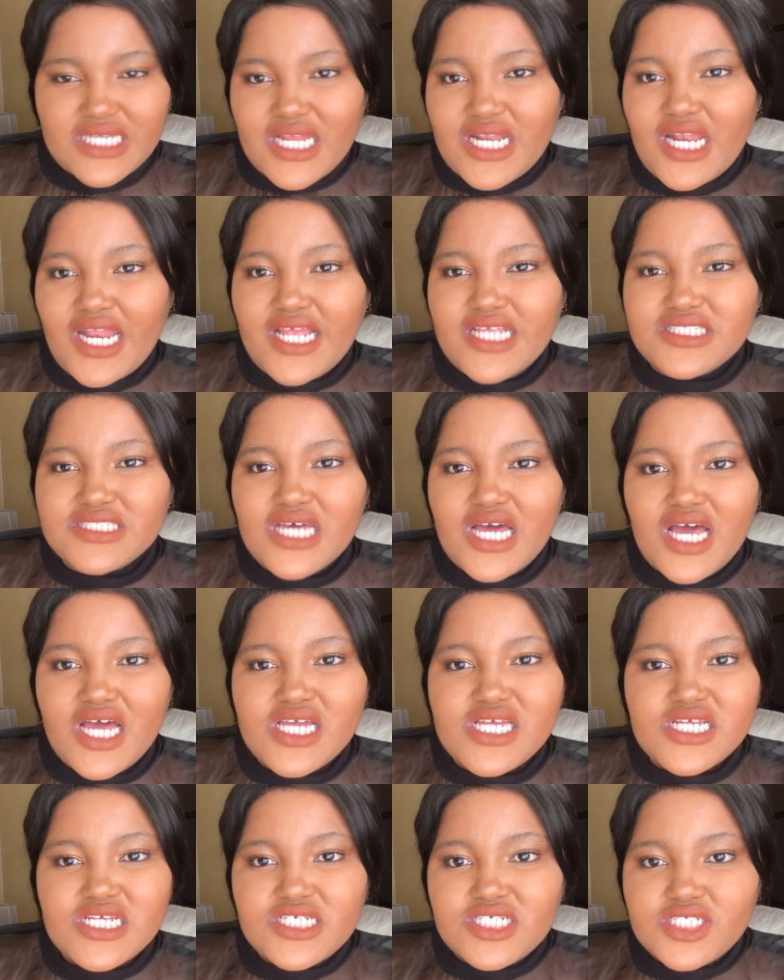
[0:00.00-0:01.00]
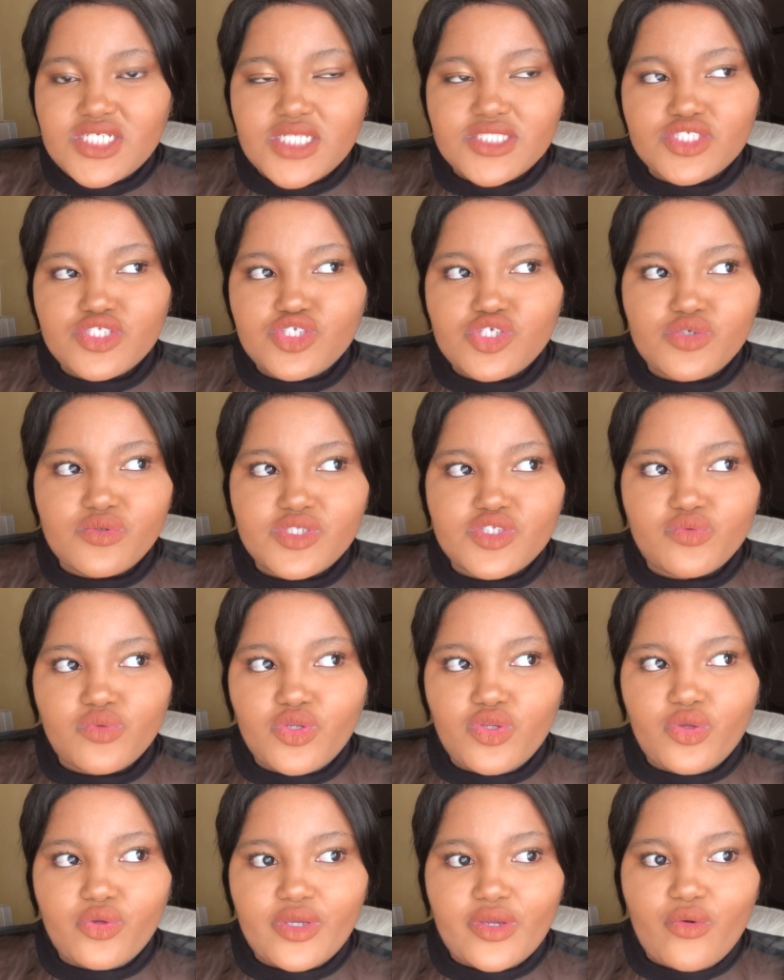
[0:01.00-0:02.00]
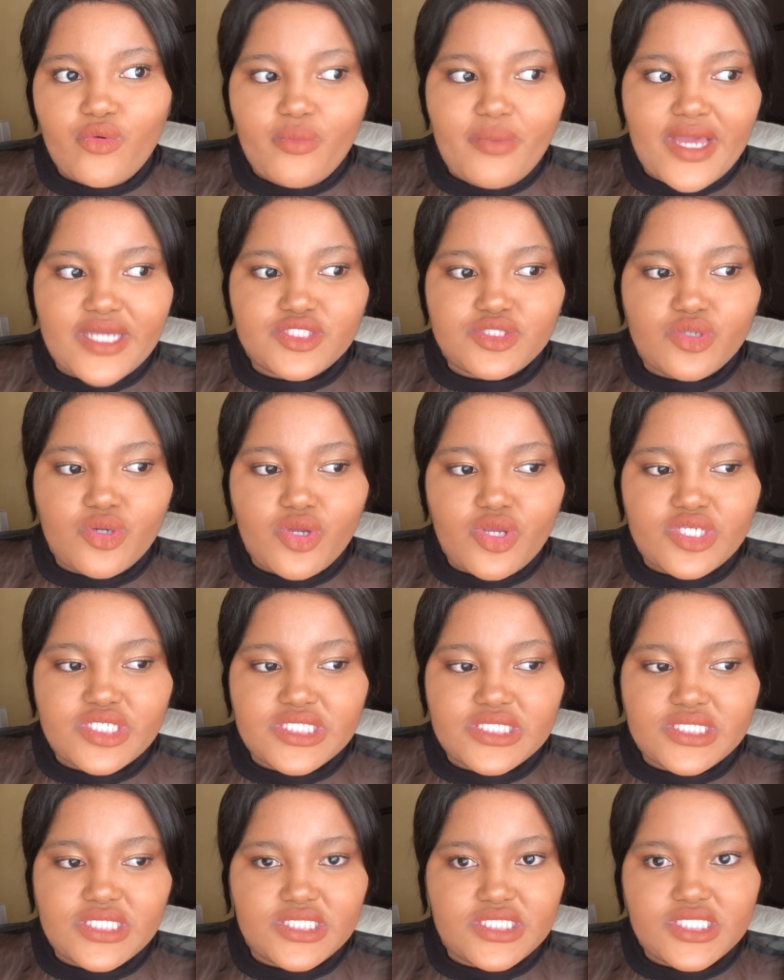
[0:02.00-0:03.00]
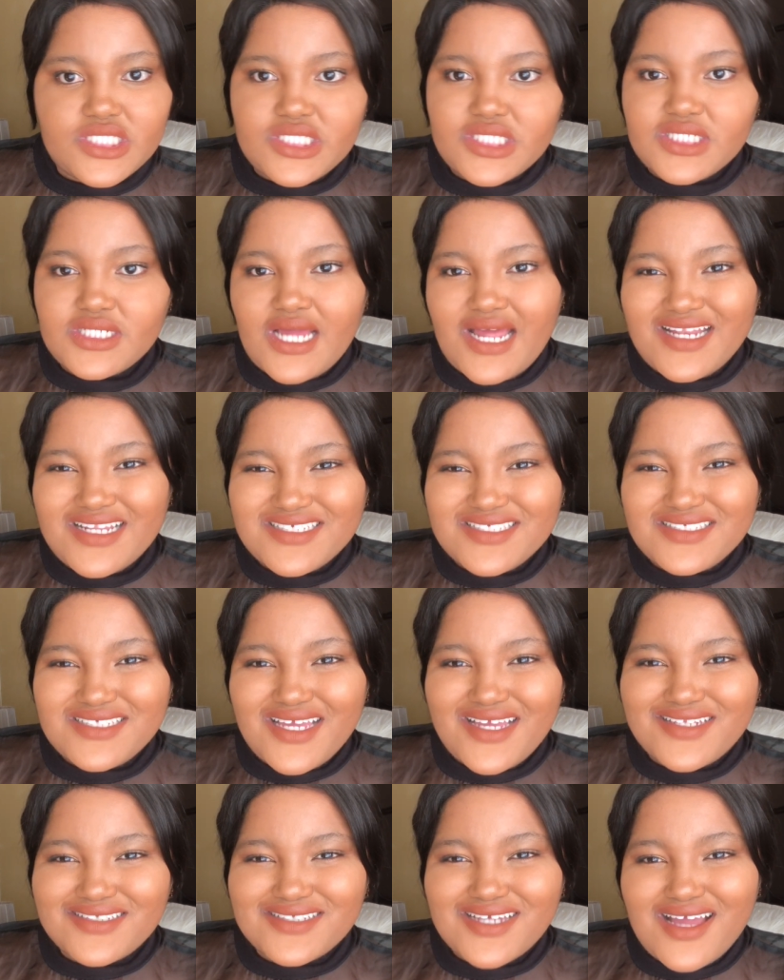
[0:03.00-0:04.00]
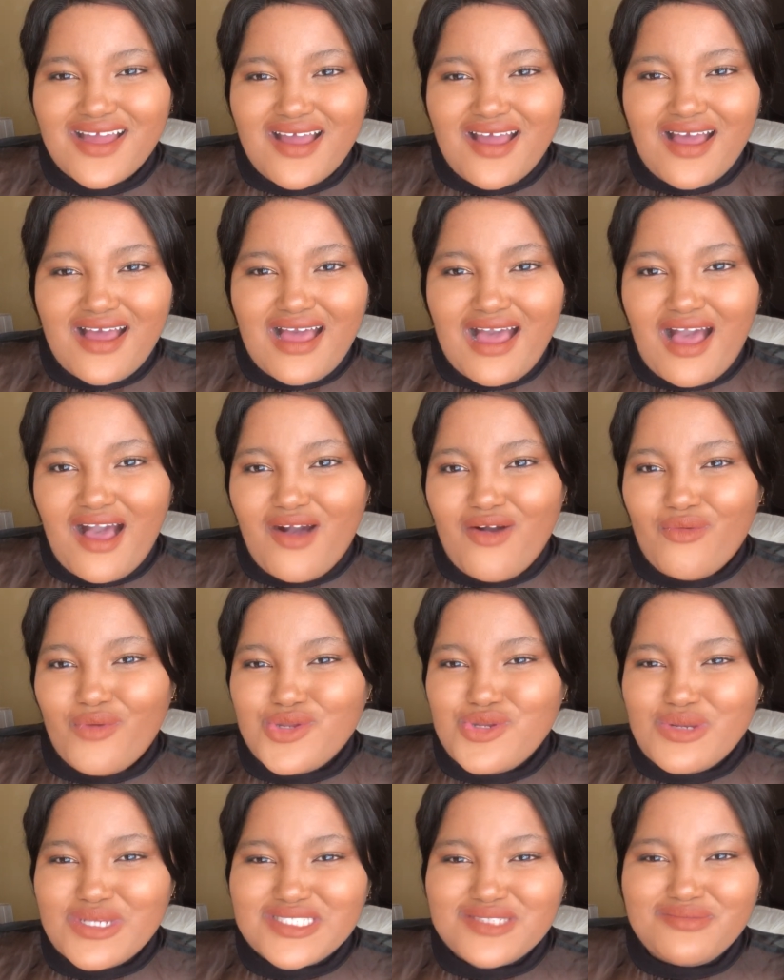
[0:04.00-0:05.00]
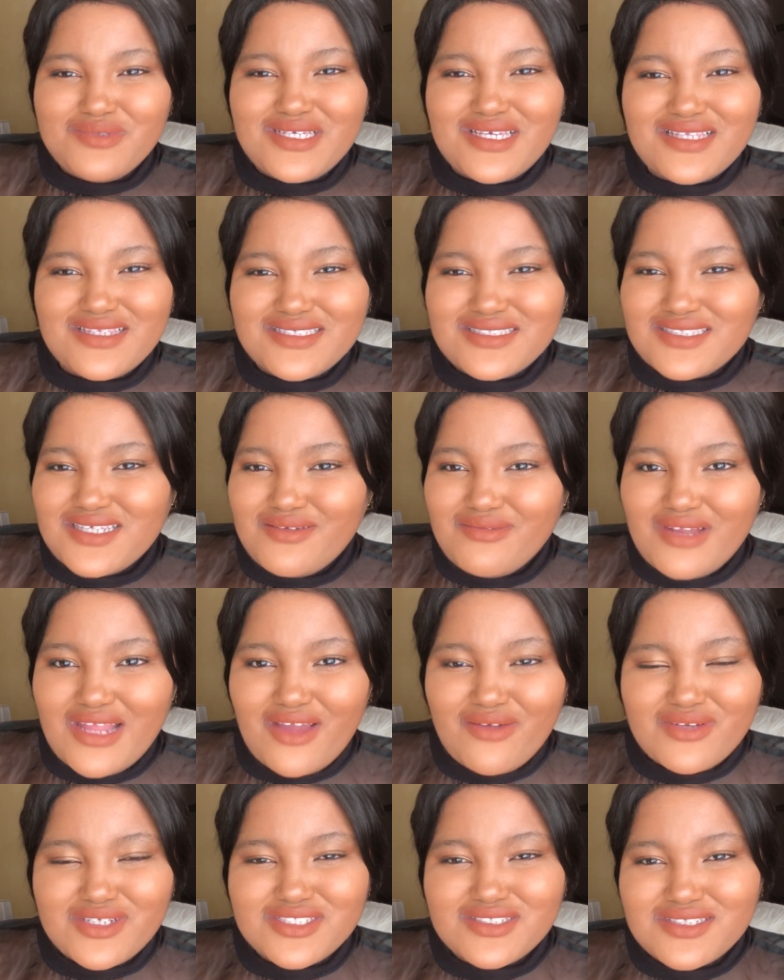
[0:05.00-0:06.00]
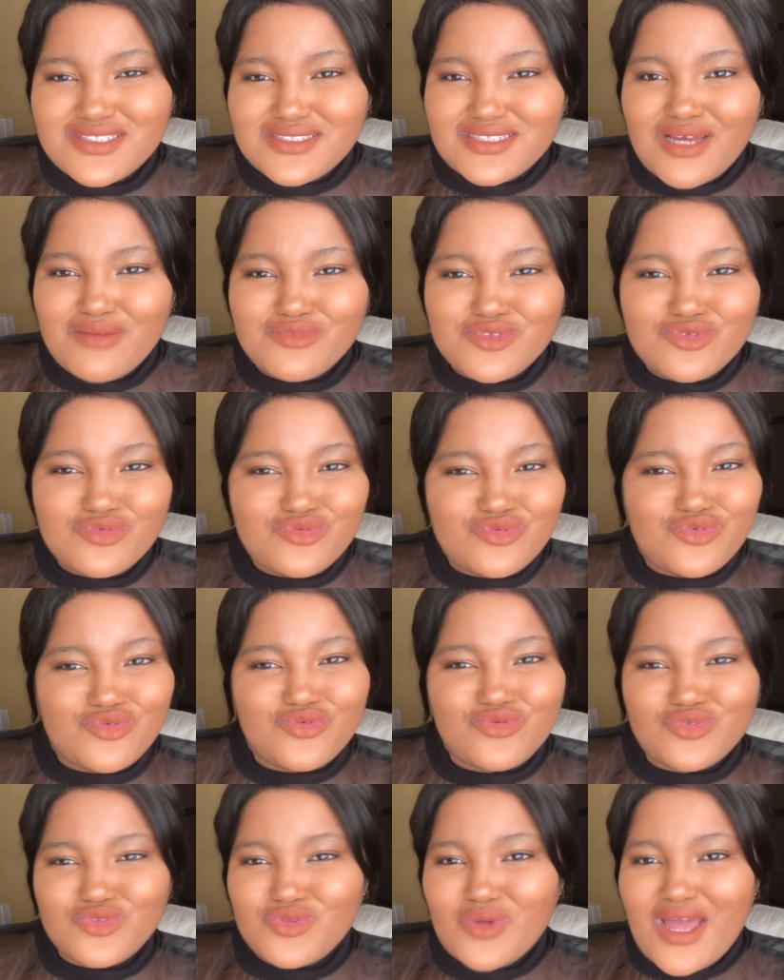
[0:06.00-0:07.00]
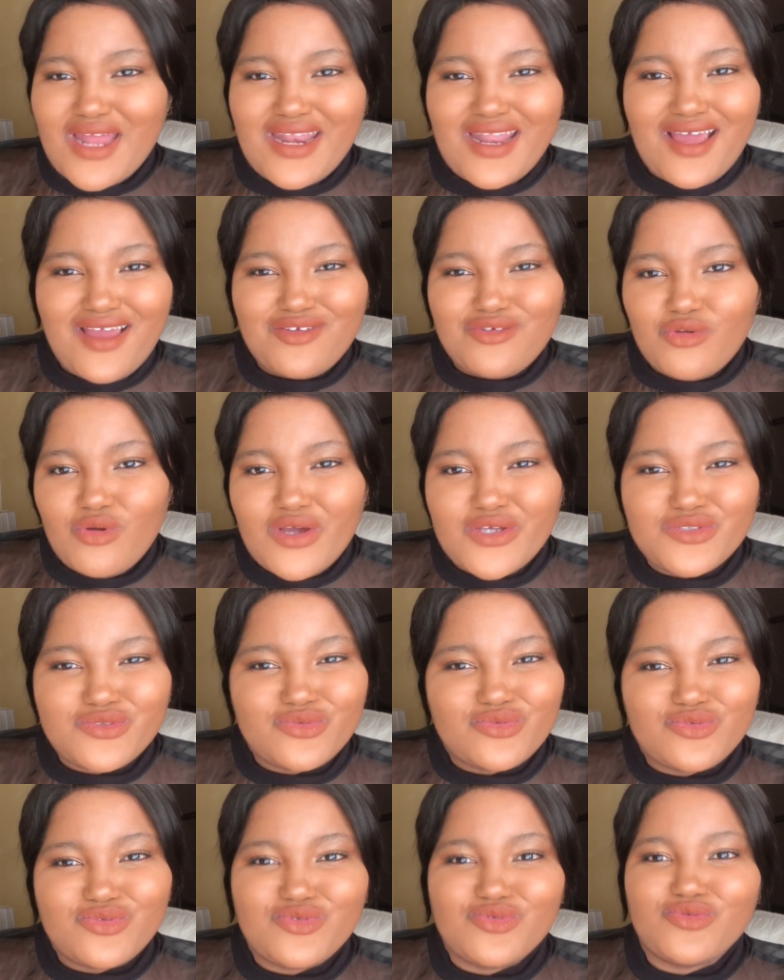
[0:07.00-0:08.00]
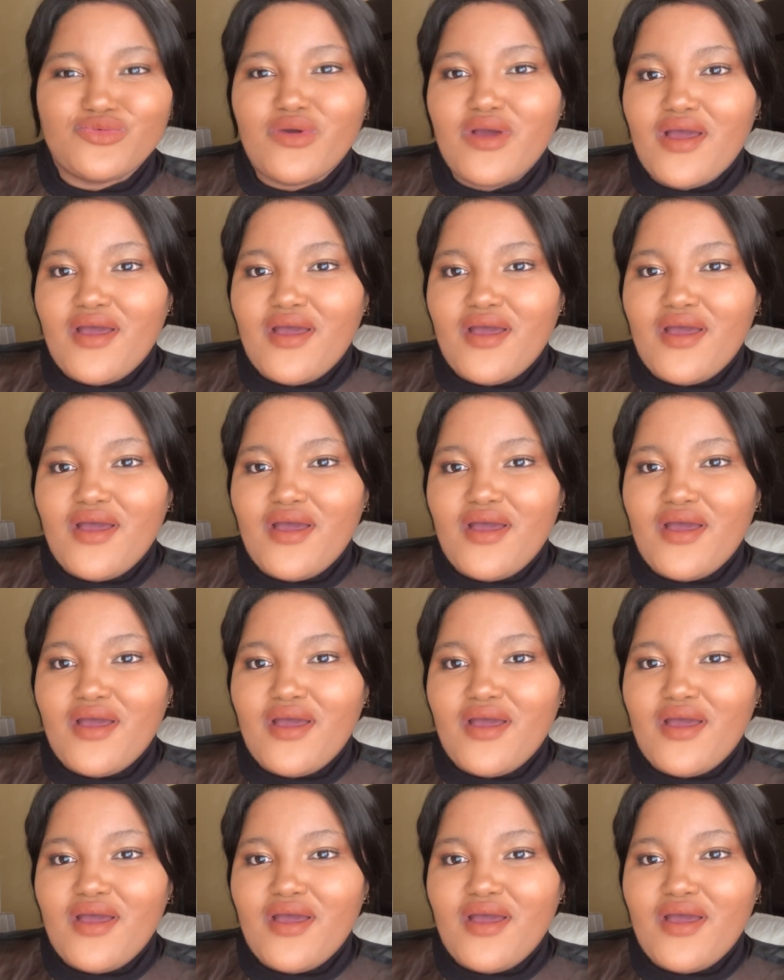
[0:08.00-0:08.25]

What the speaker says: And later she doesn't do it. When you go back to her, she says she didn't understand how, when we're speaking the same language, because I'm so true to Anna, you are so true,